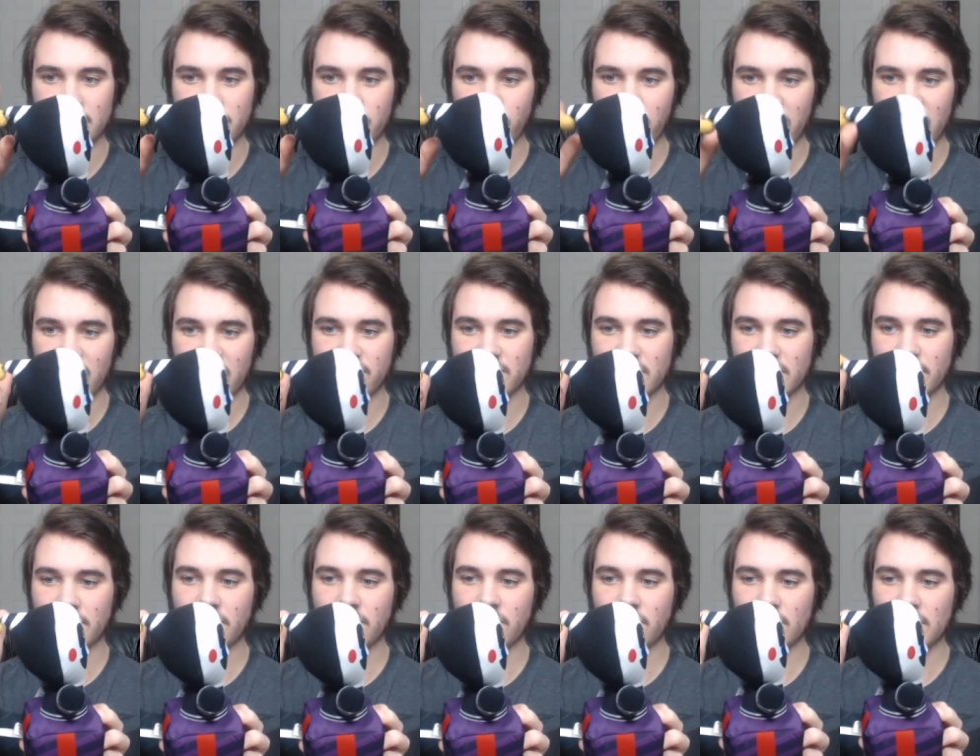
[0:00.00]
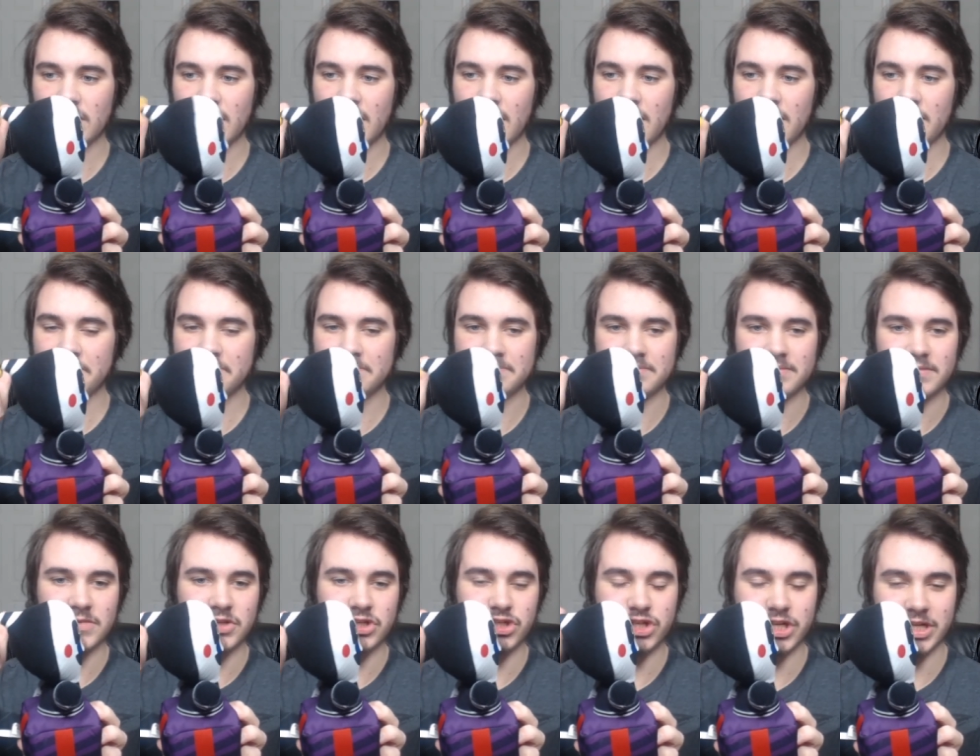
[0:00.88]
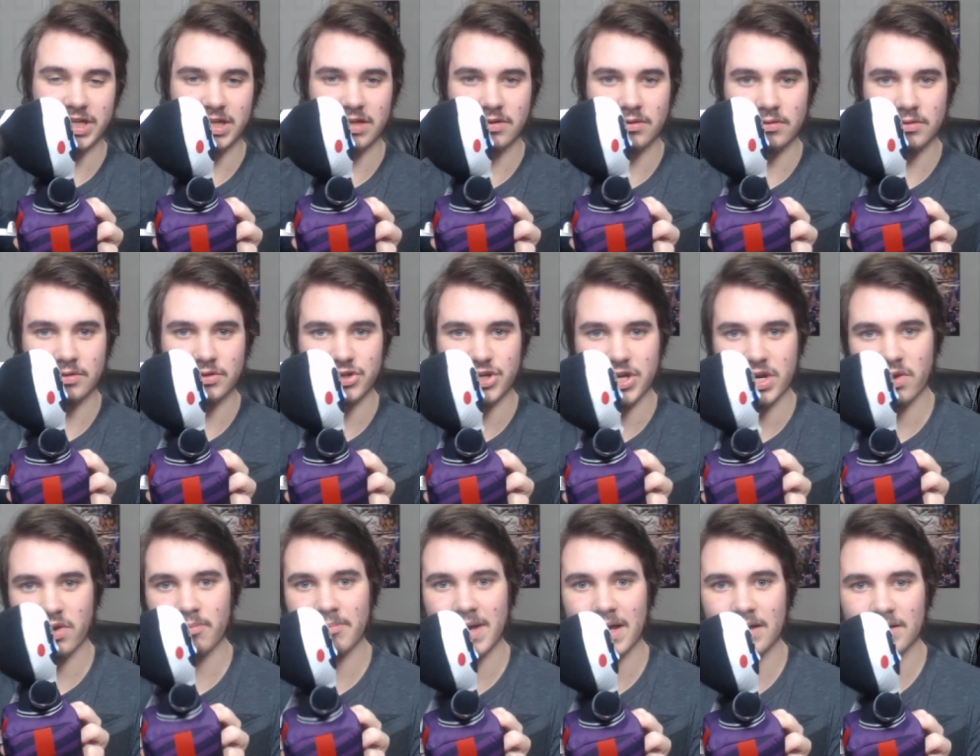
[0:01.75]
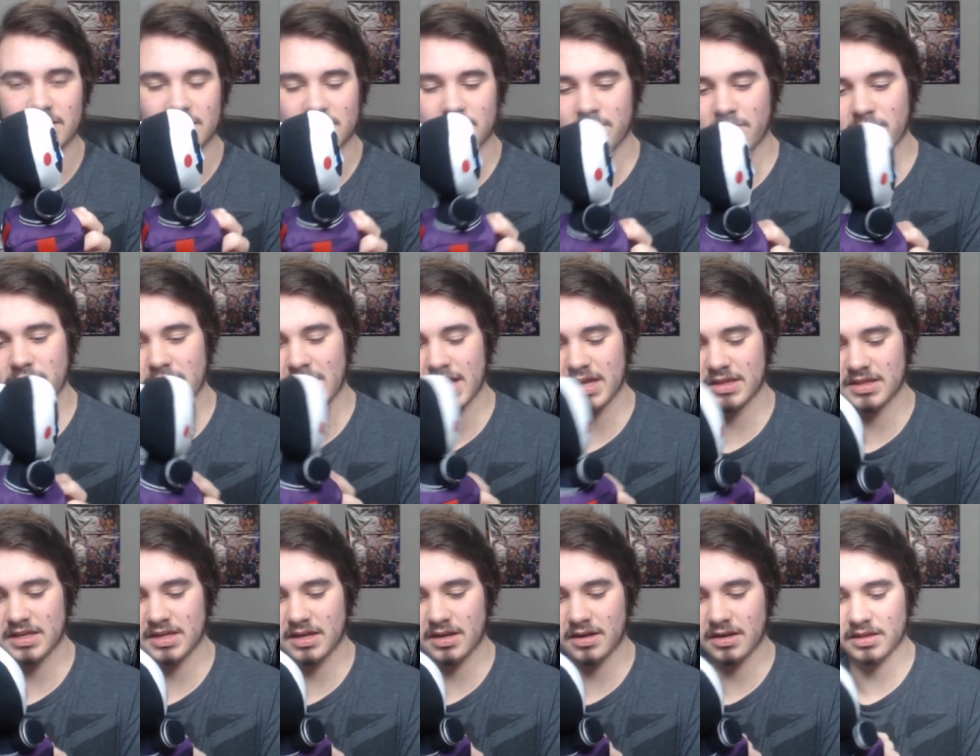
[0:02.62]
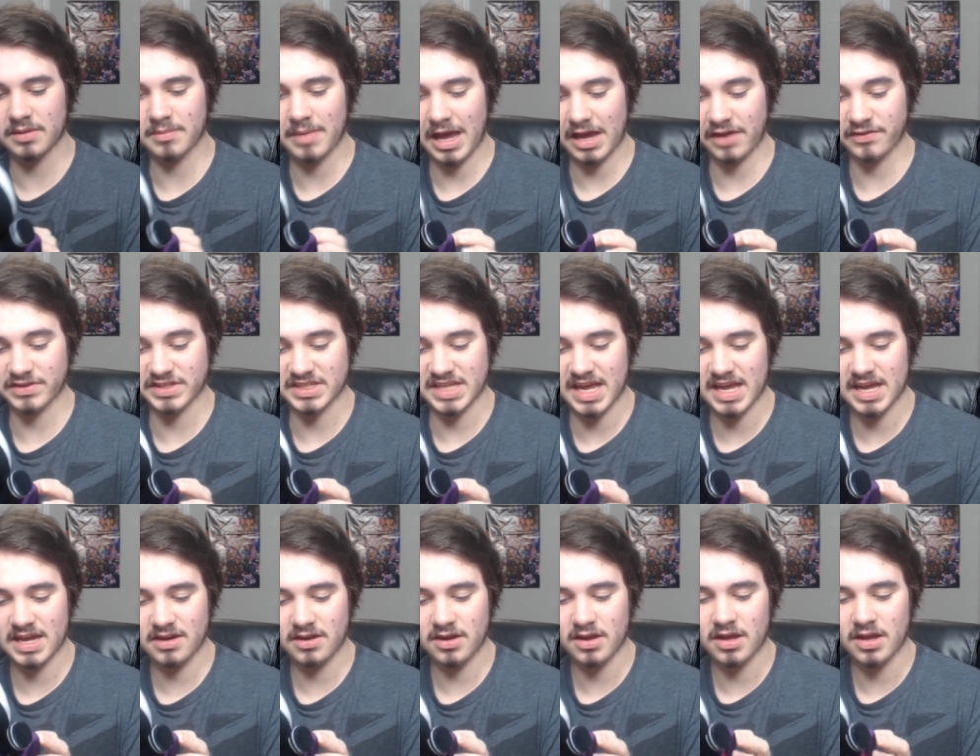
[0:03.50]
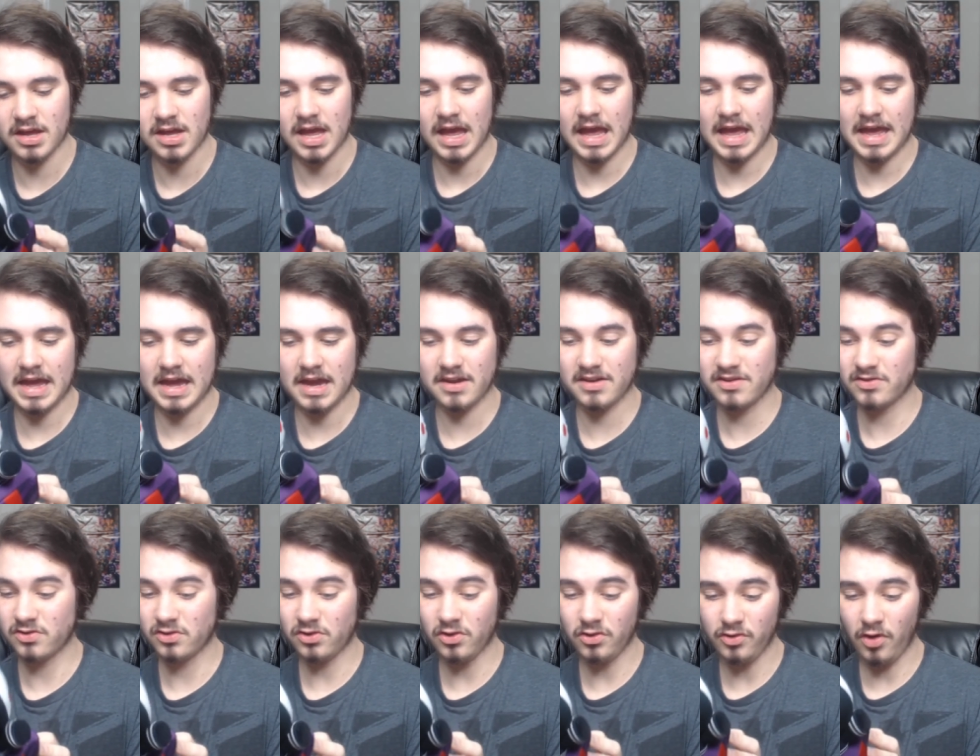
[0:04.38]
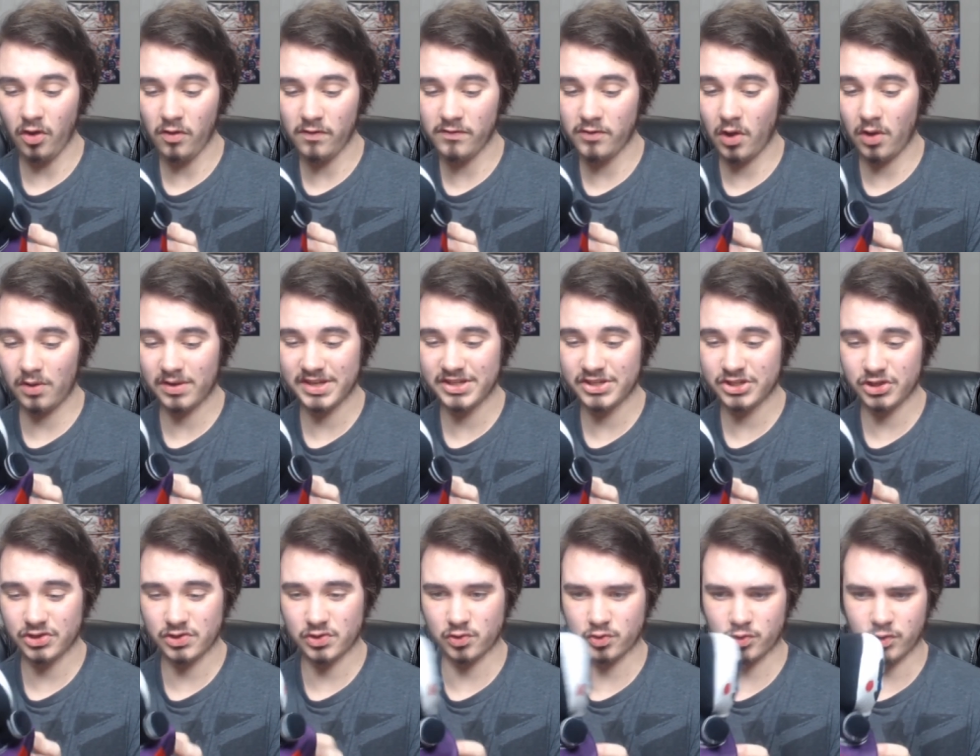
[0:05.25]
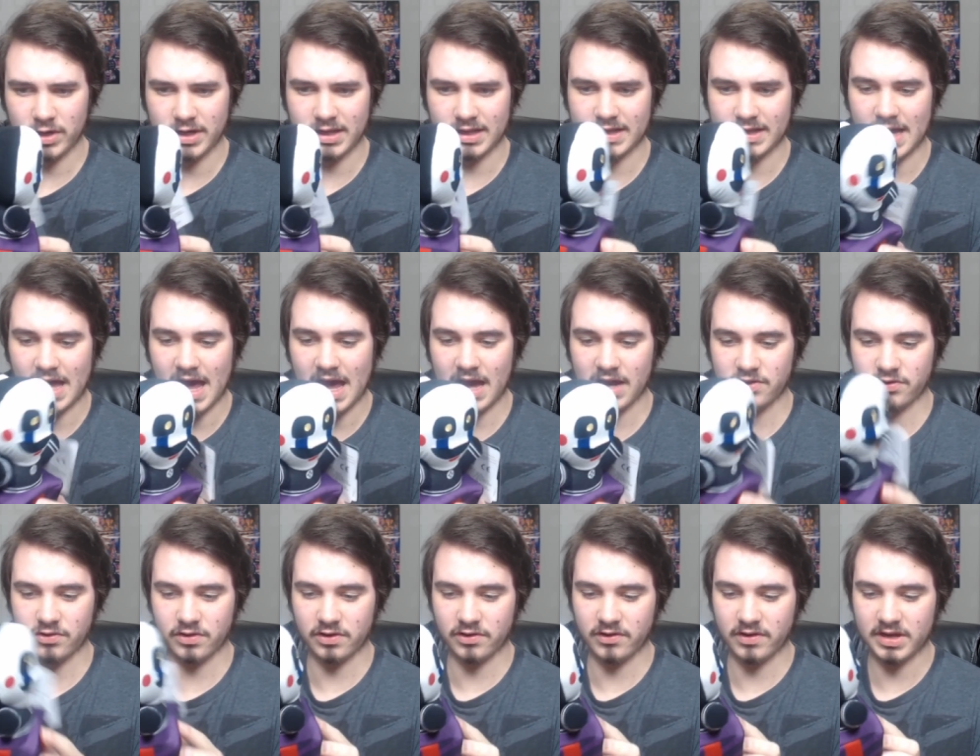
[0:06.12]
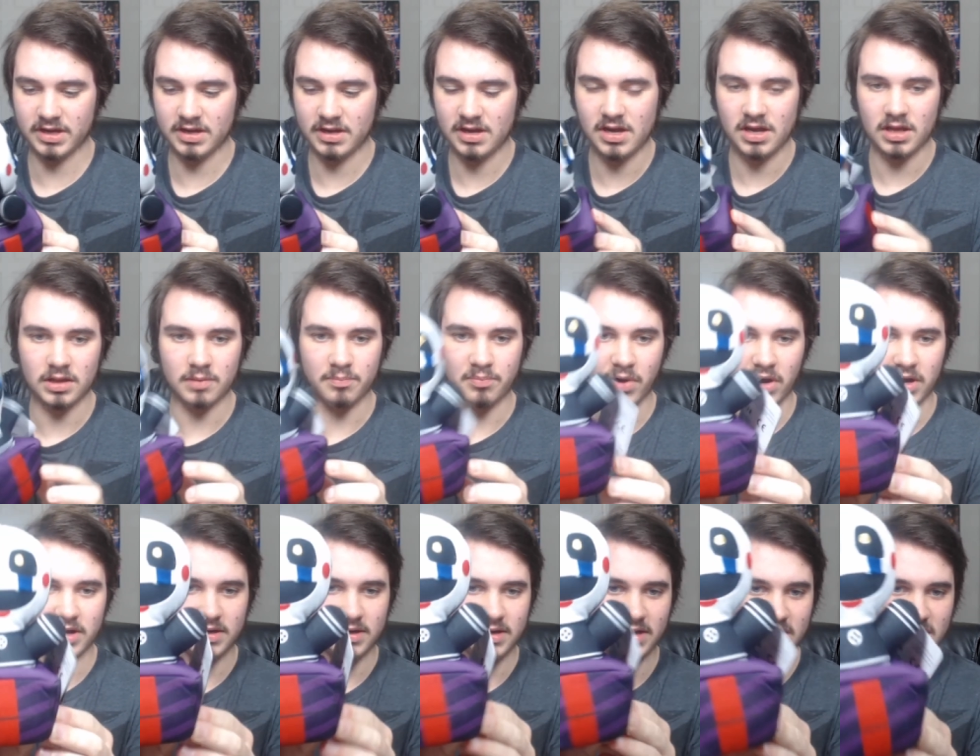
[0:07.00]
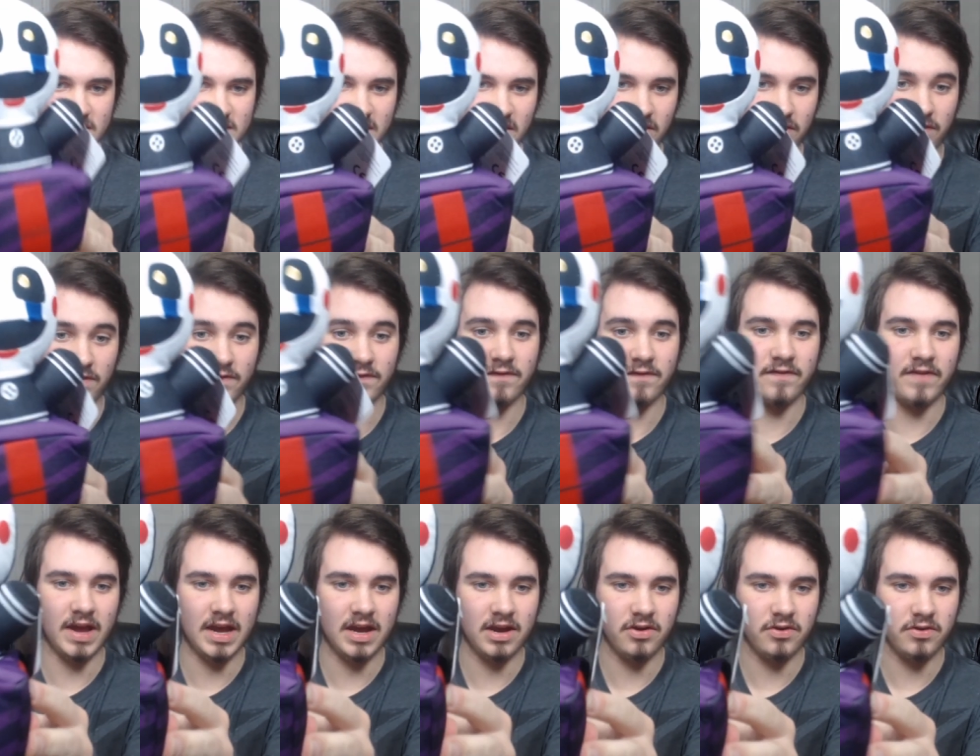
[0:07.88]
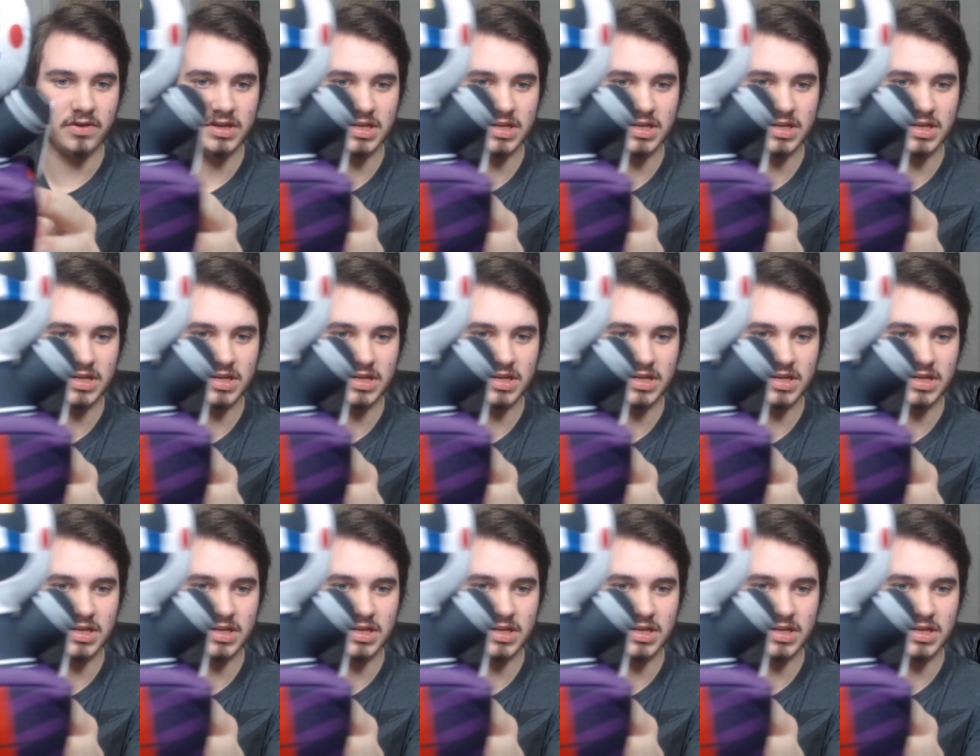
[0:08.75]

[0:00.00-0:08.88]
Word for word: do have the little um, jingle jingle bell at the, at the, uh, the back of his head, and overall it's just really accurate, right? The button is there, very